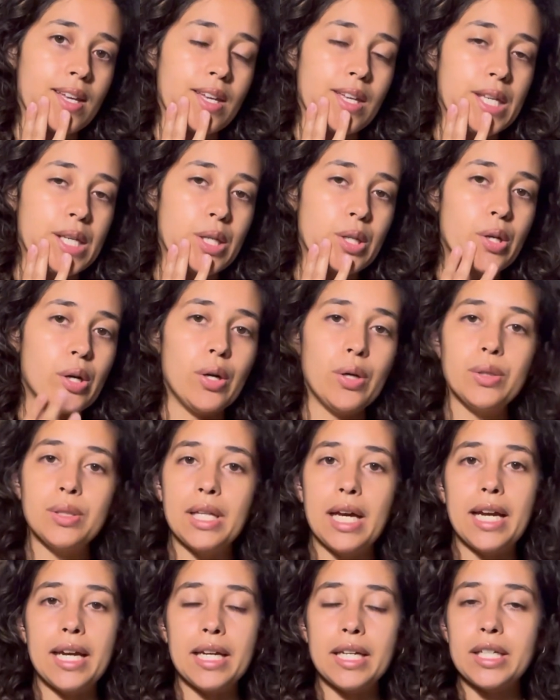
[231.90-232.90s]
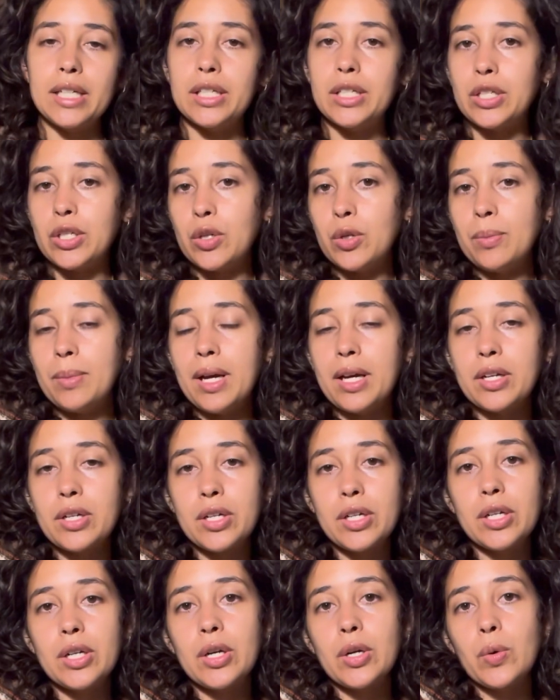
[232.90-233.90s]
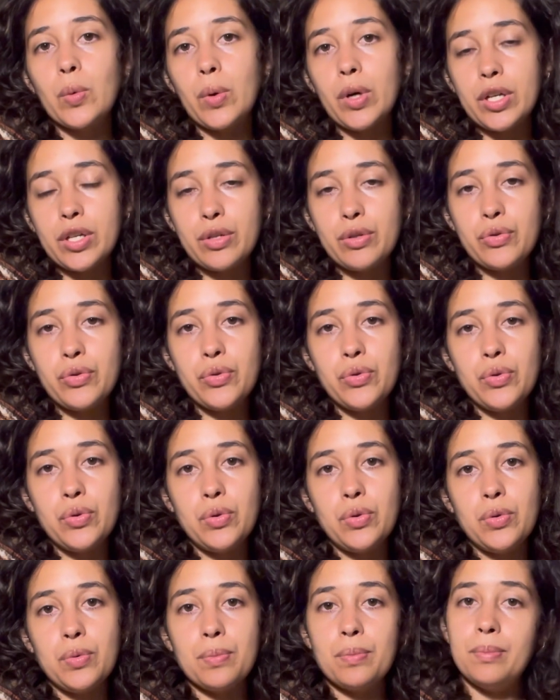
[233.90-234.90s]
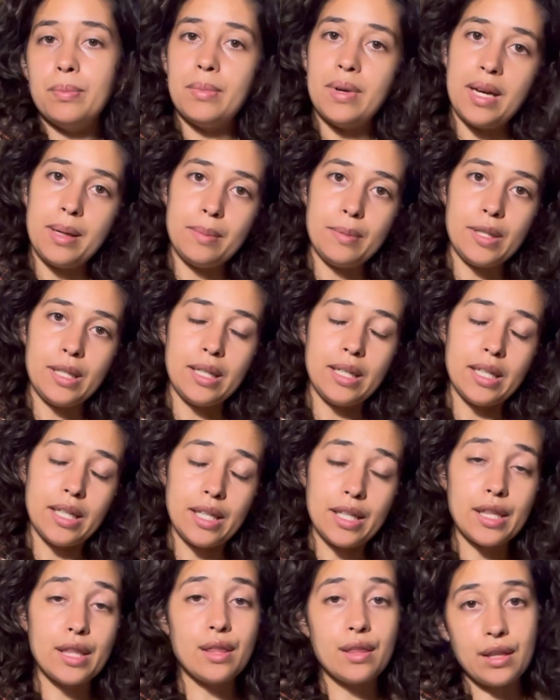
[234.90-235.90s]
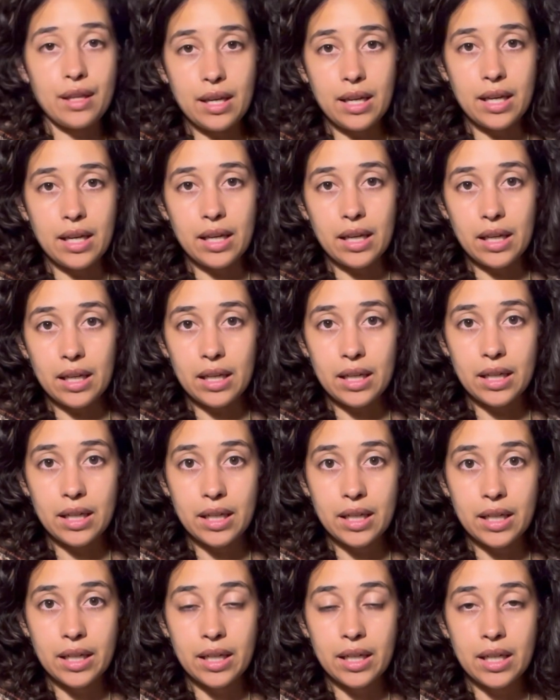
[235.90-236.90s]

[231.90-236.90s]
you know, like no matter what you maybe think,